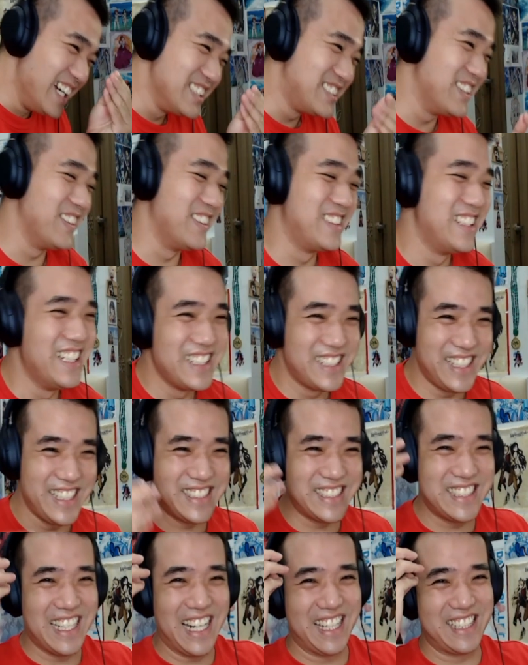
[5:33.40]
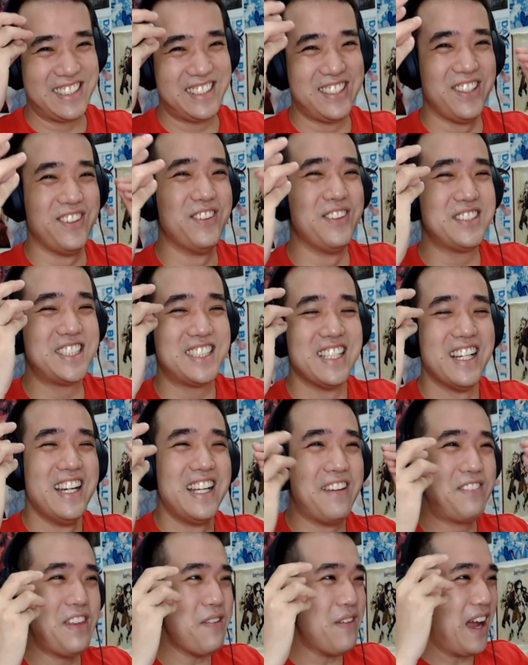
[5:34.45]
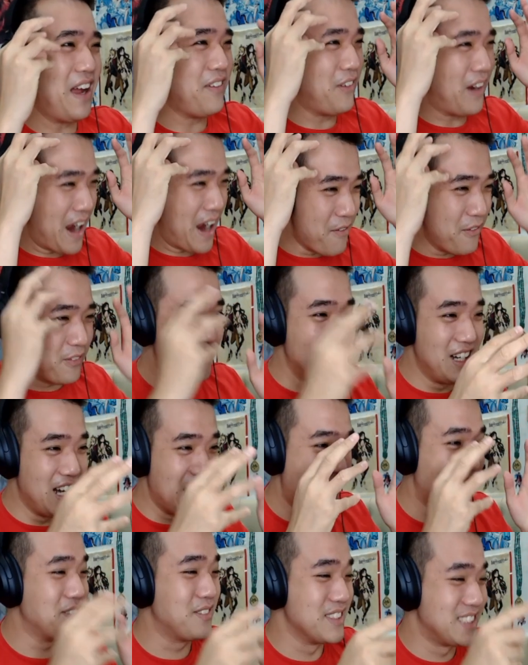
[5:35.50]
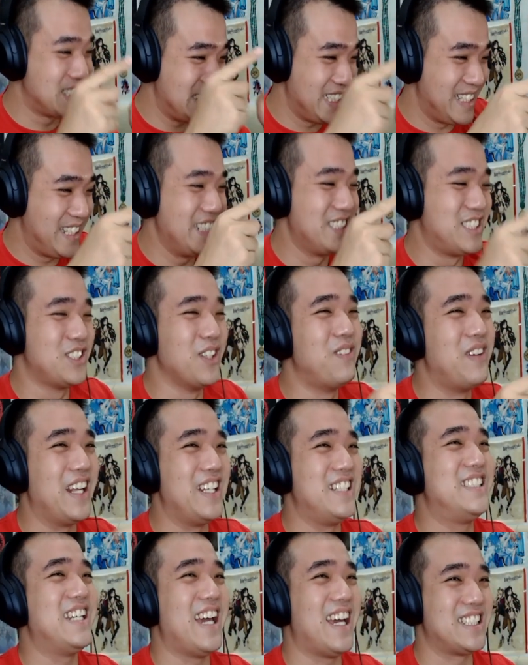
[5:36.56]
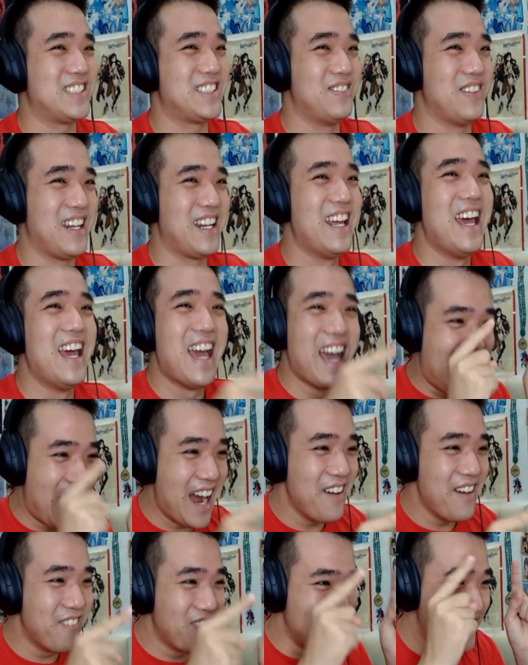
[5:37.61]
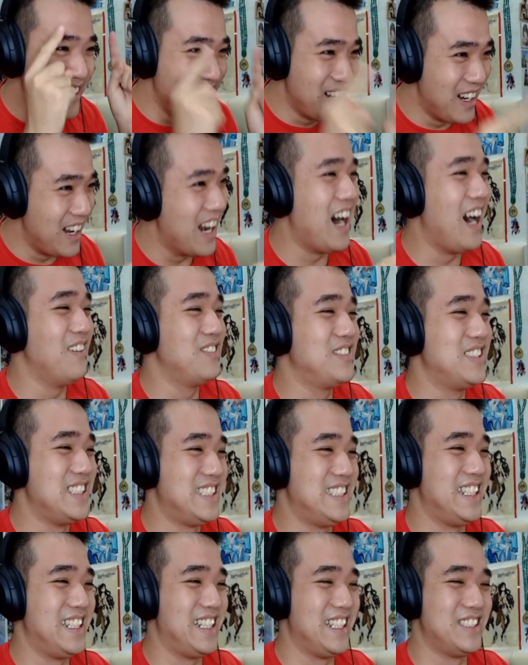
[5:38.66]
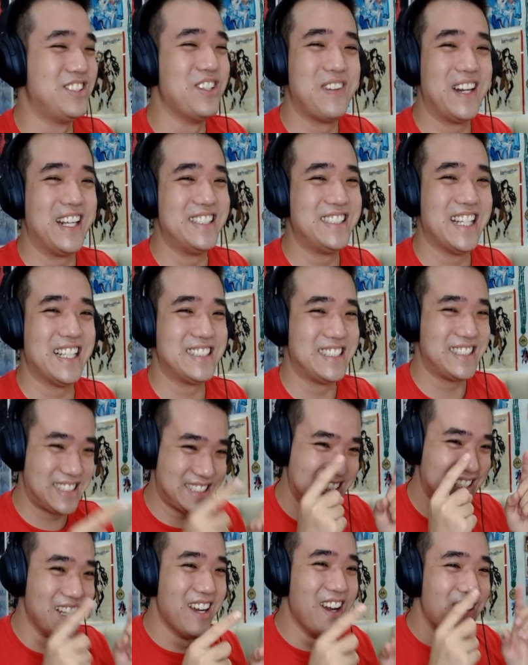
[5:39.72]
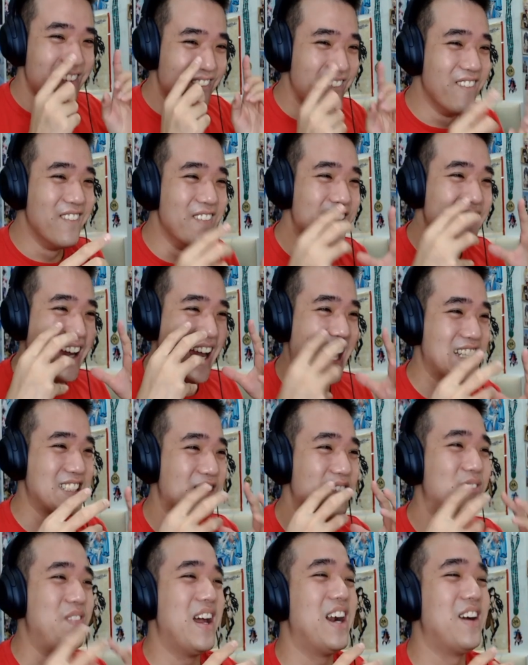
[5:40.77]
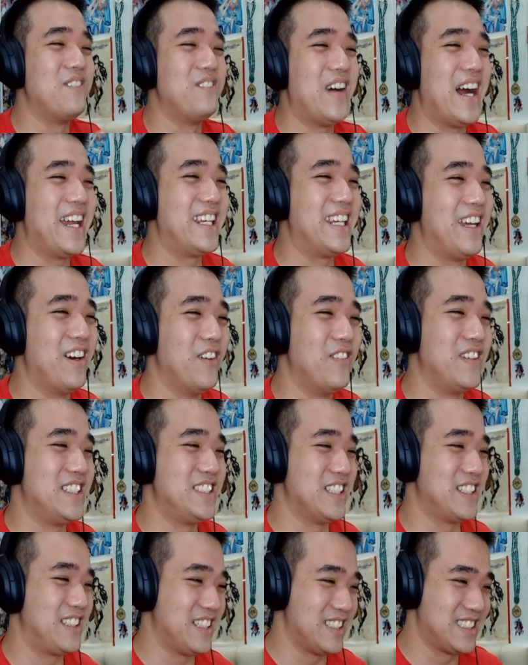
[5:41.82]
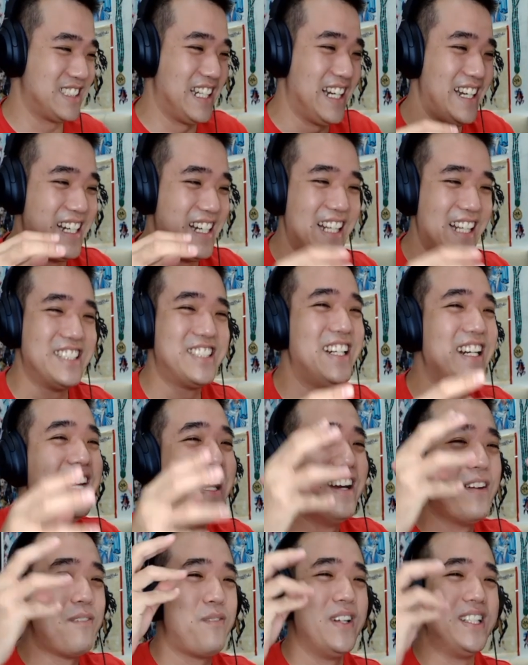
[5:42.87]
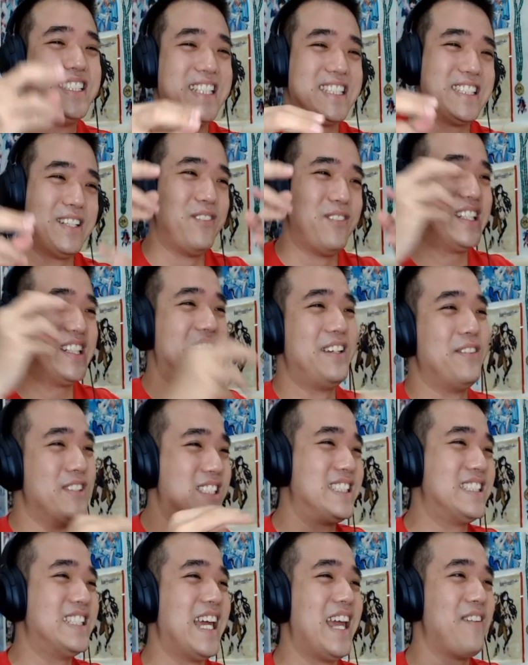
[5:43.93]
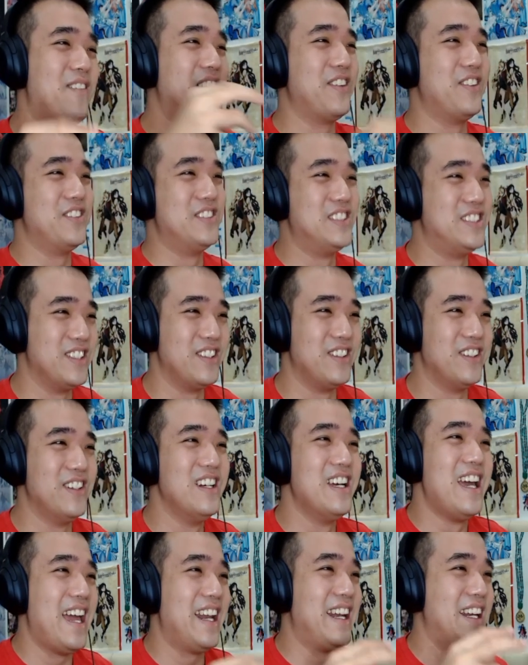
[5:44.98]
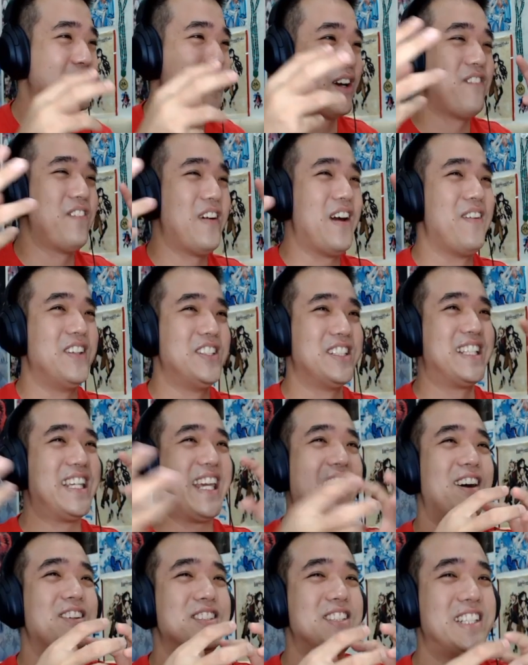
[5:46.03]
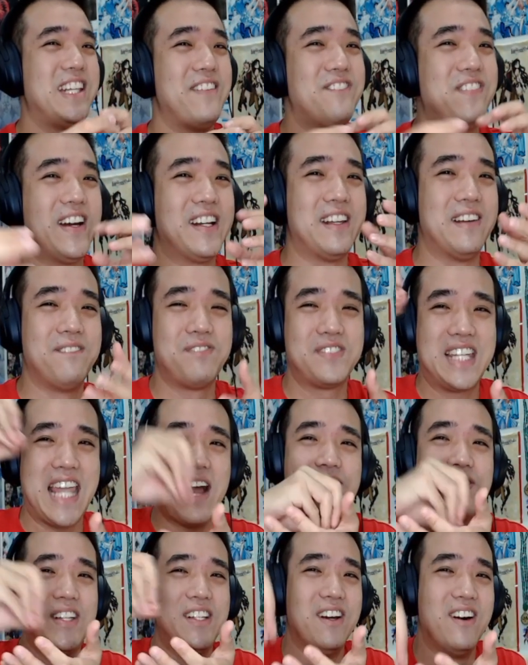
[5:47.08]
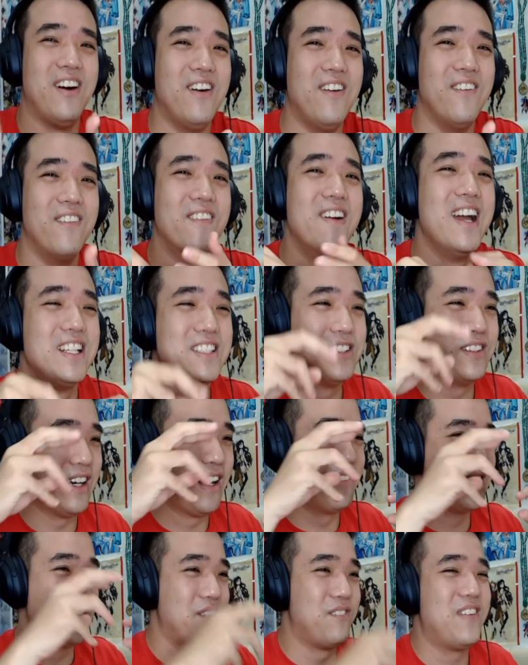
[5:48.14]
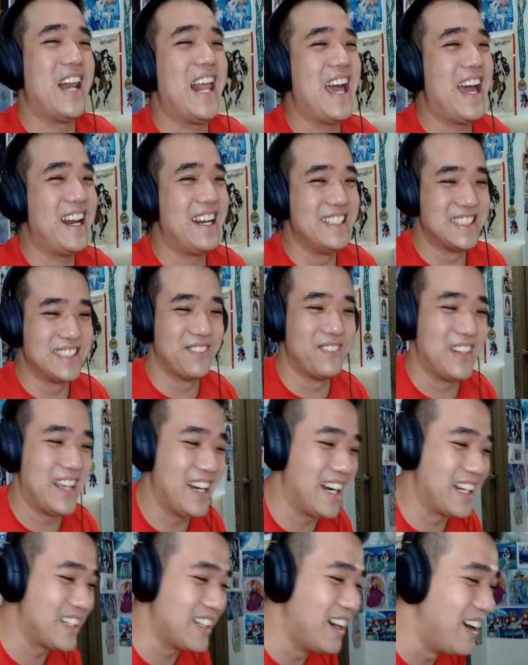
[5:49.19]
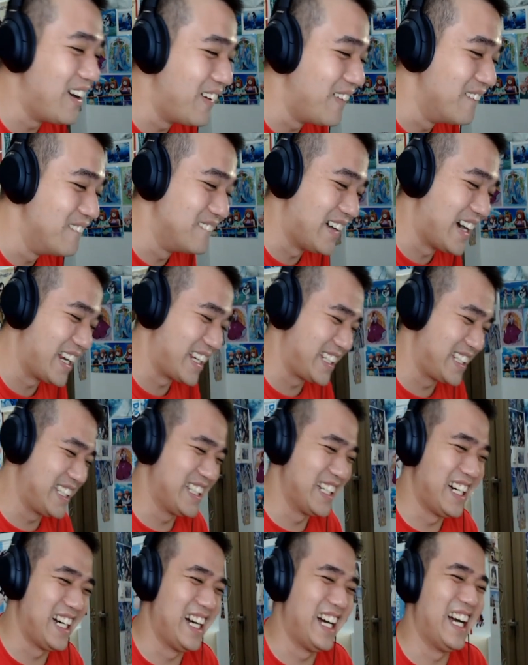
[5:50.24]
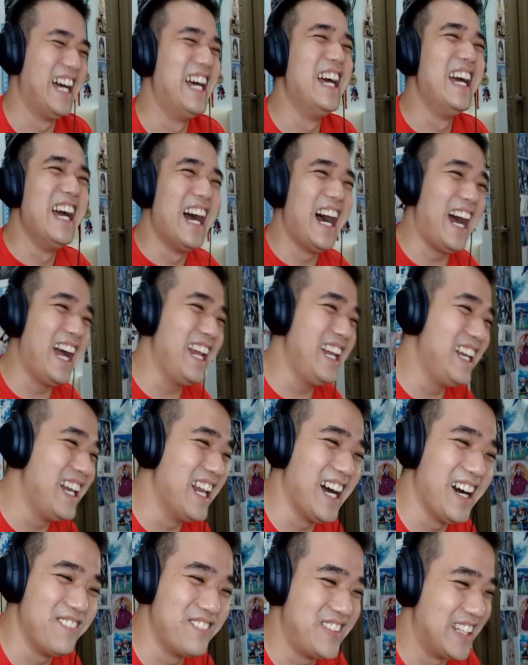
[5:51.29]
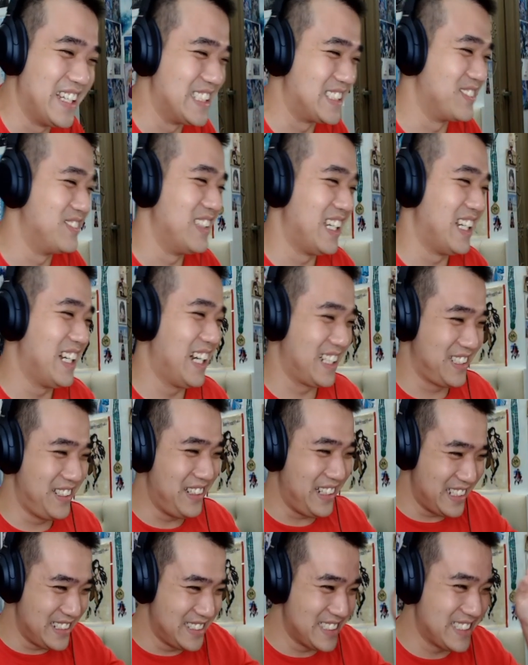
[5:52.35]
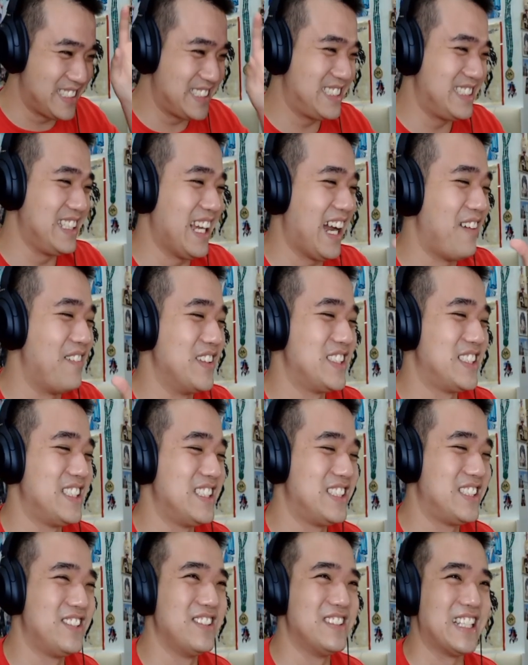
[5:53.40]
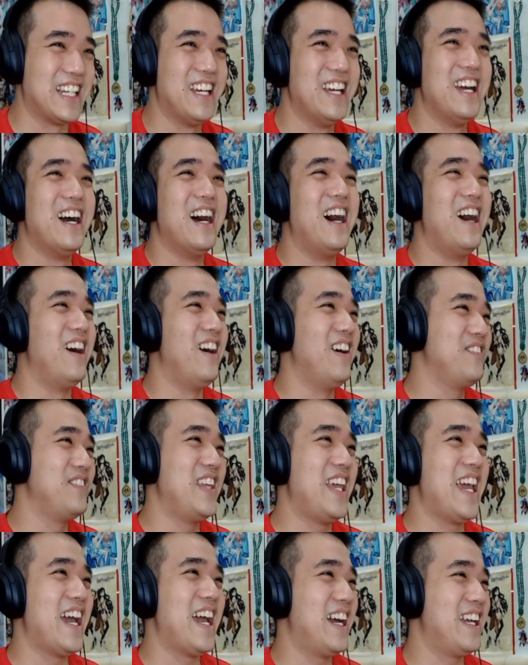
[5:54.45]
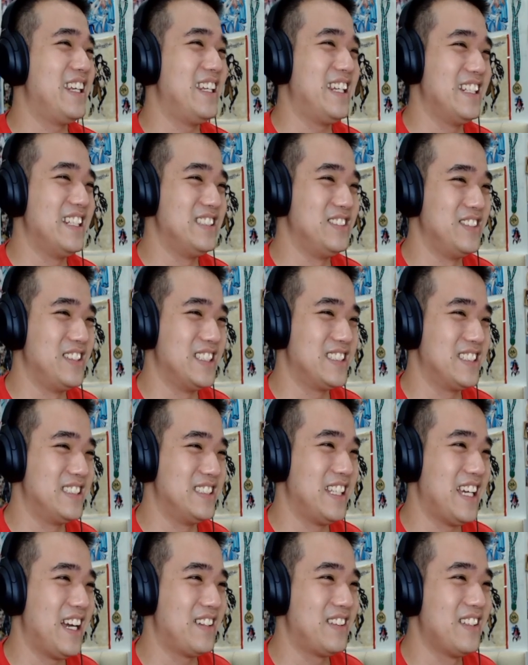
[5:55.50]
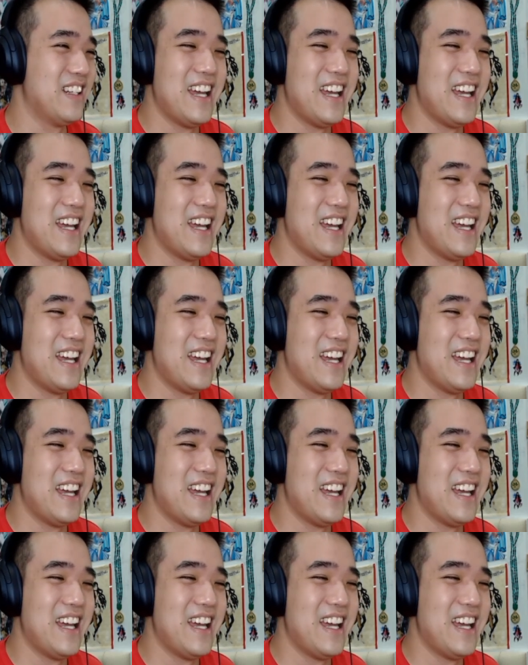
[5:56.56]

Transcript: Dude, these are like two. I would love to see these two play chess, man. I would love to see these two play chess to see who has a better mind game over each other, because they literally predicted what they would say, what they would do, and they try to find a way to counter them, find a gap in the hole to up the plan and stuff like that. Like, oh my god. I love this, man. Like, you can just see how much these two is like, oh yeah, he can do this and that.